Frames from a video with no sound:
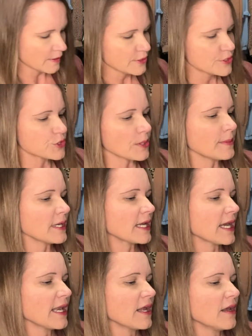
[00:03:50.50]
So I'm going
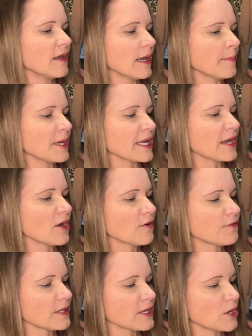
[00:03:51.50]
to kind of, I'm going to
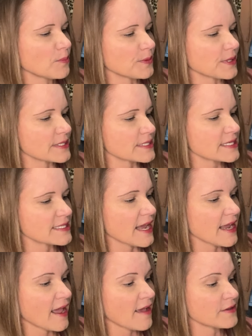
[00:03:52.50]
carefully open this because I
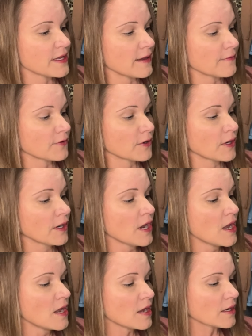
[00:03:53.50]
haven't ever
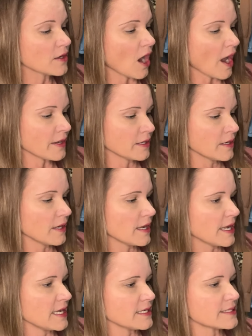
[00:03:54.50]
gotten
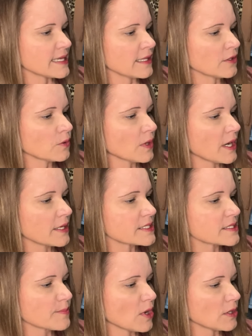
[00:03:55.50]
a St. Laurent
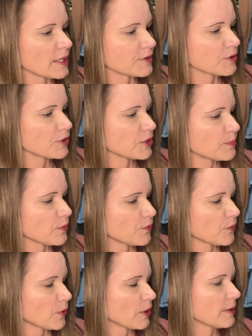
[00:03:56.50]
small leather good
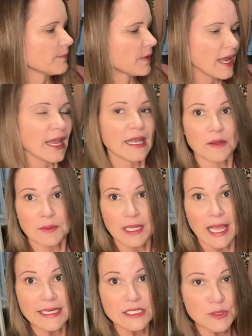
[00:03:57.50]
before. And I would
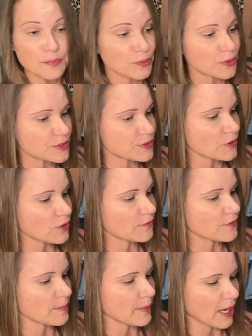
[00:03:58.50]
like to
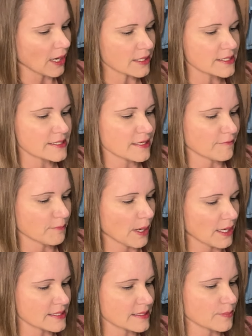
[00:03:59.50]
preserve the box if
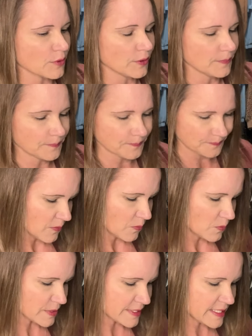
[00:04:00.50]
possible.
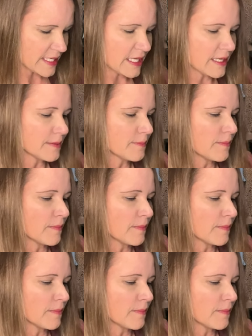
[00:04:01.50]
We'll see.